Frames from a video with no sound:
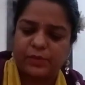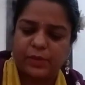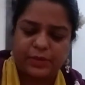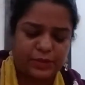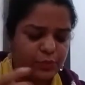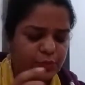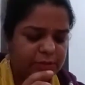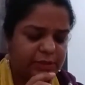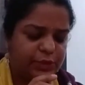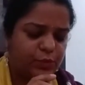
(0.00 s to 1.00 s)
You can
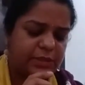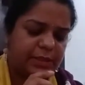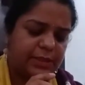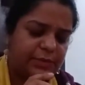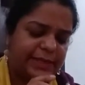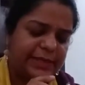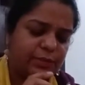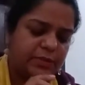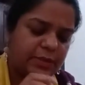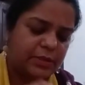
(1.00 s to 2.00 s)
use it,
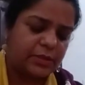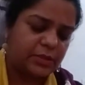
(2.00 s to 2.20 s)
reuse it.